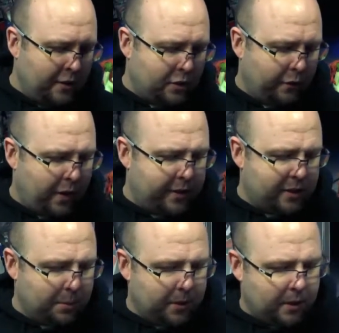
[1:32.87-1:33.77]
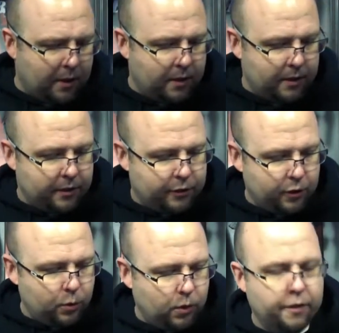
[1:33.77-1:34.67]
So very similar
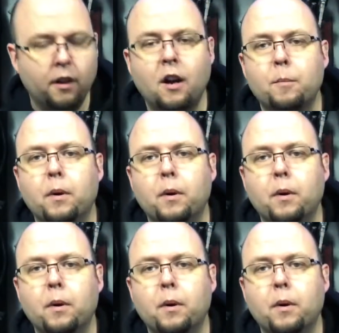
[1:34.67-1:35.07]
to the art